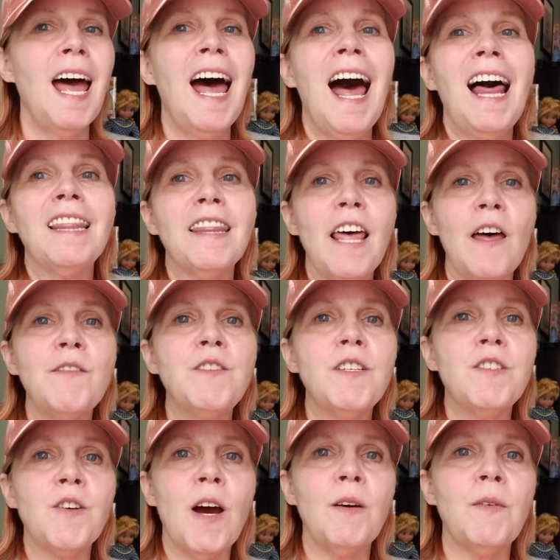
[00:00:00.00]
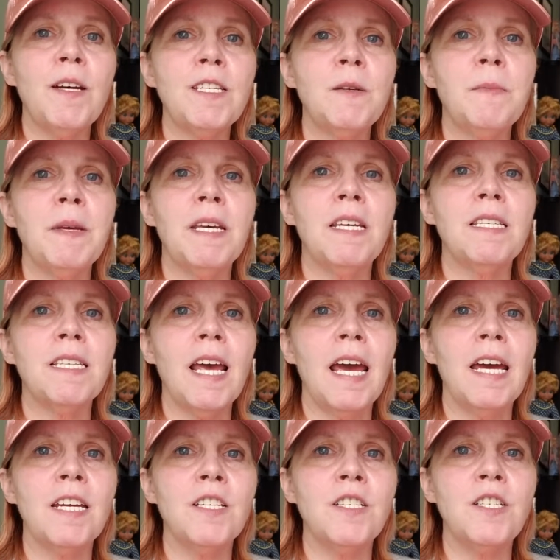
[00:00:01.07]
I love to try recipes
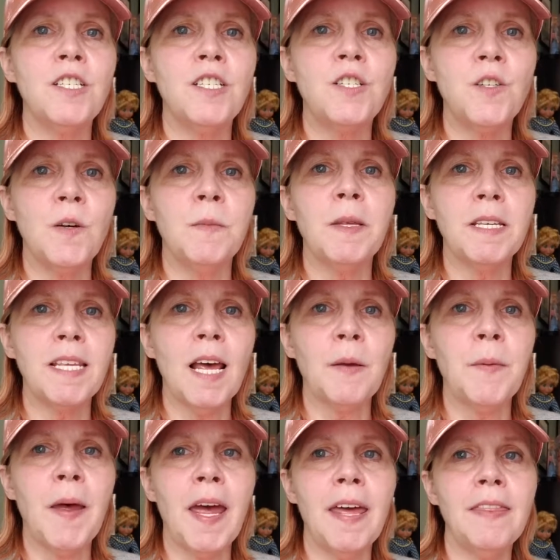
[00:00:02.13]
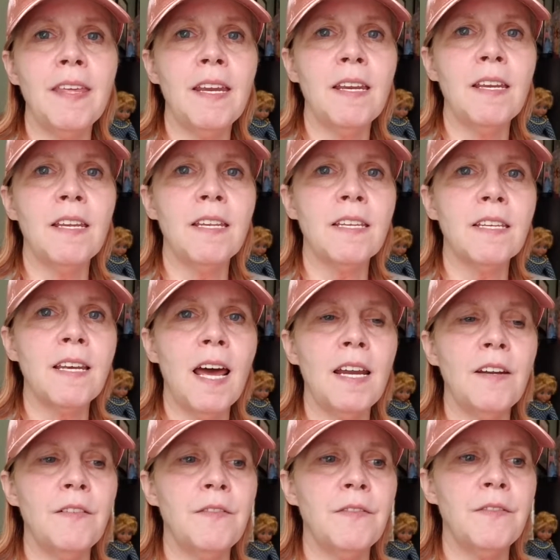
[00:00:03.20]
and just do them the exact way and then
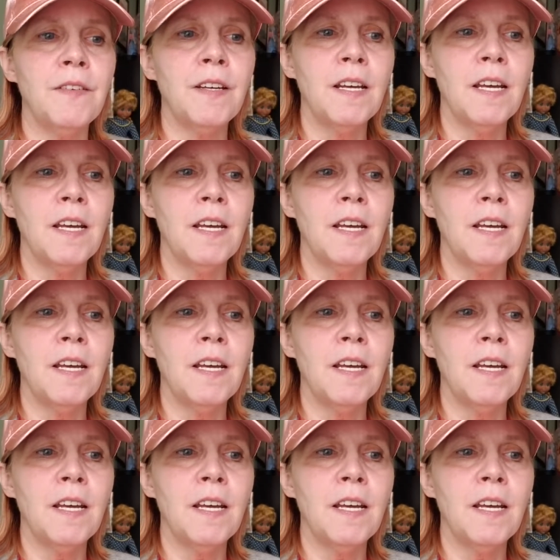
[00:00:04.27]
kind of